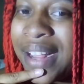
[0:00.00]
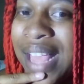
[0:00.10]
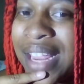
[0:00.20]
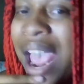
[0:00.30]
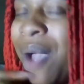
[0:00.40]

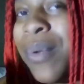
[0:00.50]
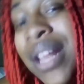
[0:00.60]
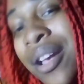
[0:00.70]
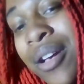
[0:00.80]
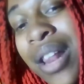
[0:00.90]
Like, y'all really
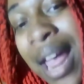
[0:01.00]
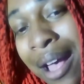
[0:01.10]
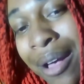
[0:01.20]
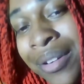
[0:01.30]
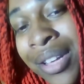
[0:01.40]
gonna
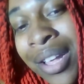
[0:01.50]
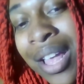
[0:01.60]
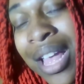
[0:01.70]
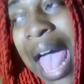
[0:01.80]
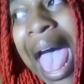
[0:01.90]
clown
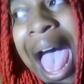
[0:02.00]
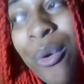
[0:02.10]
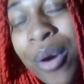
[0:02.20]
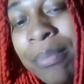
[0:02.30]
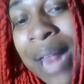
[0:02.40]

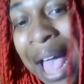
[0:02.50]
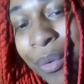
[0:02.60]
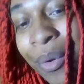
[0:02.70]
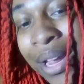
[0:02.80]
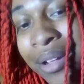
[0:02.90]
our Black
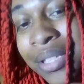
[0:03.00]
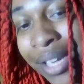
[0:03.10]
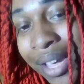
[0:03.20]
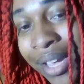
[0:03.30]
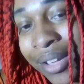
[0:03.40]

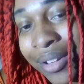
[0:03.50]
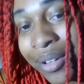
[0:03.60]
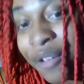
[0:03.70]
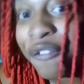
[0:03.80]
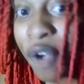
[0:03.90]
royalty.
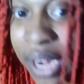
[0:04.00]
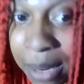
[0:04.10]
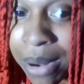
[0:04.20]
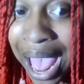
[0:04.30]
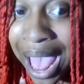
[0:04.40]
Fully
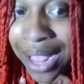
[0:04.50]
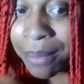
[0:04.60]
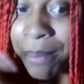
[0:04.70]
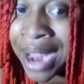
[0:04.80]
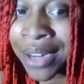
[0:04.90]
Black,
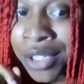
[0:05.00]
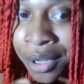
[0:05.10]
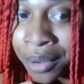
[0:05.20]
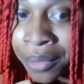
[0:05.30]
mind you.